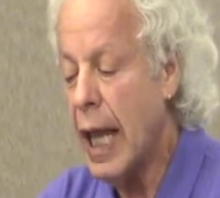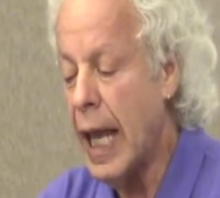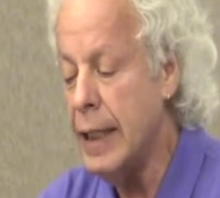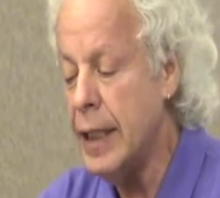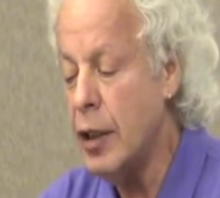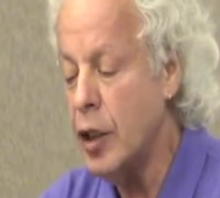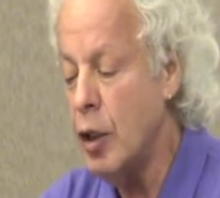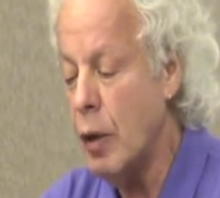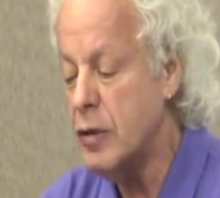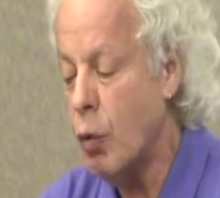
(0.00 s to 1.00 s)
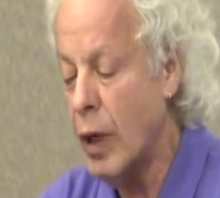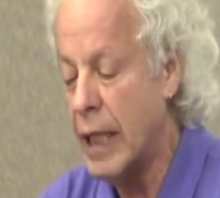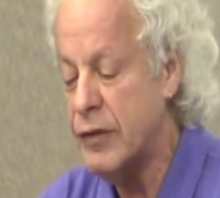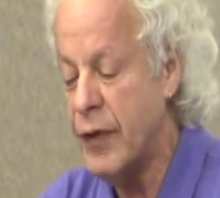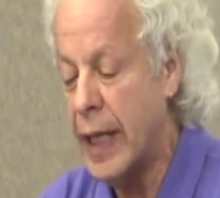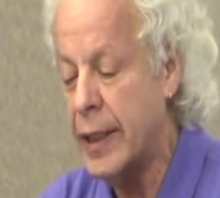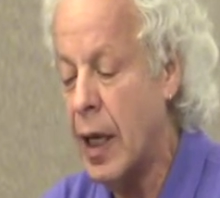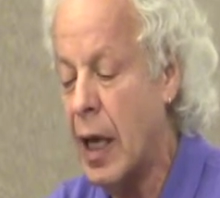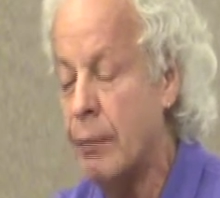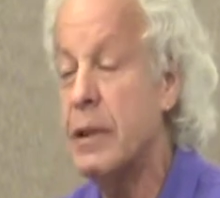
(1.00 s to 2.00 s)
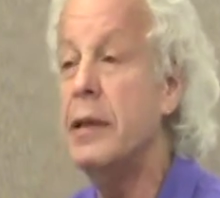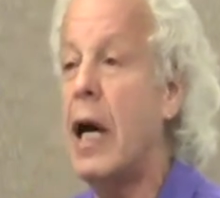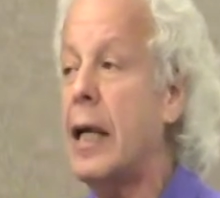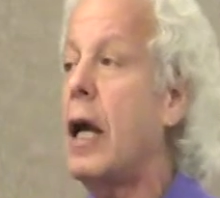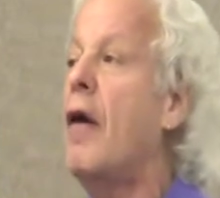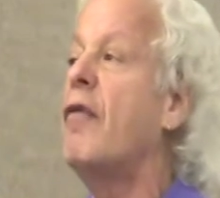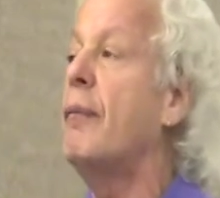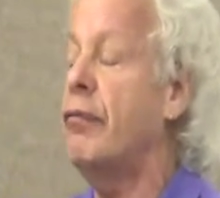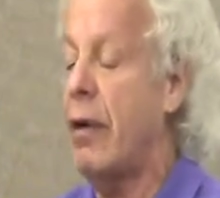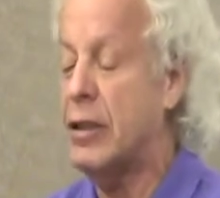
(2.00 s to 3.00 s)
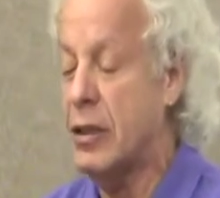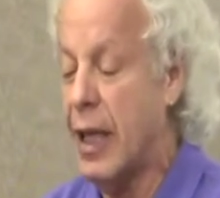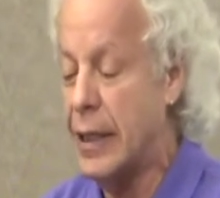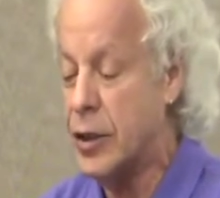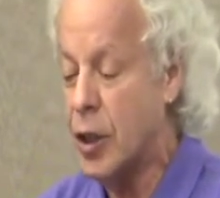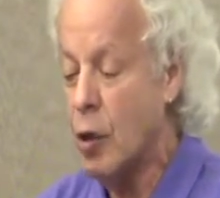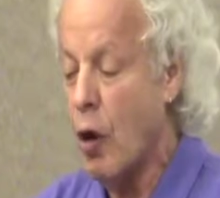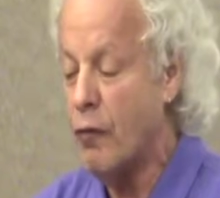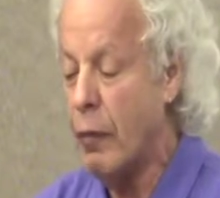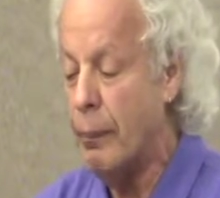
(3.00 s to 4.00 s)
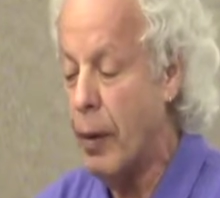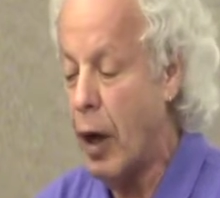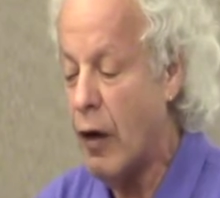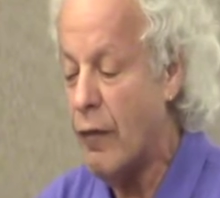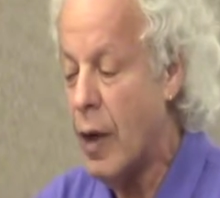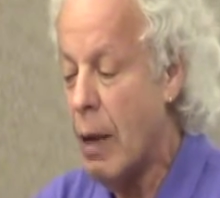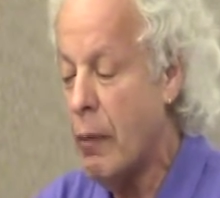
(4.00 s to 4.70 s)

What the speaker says: ending the U.S. war against Vietnam did not come from presidents or from above,